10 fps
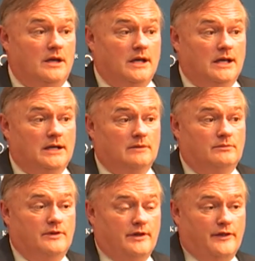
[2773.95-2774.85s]

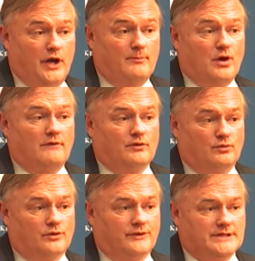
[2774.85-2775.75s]
The nonprofit
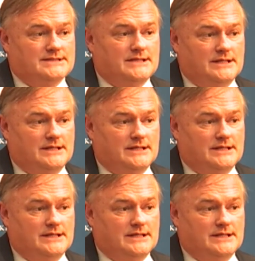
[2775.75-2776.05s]
world is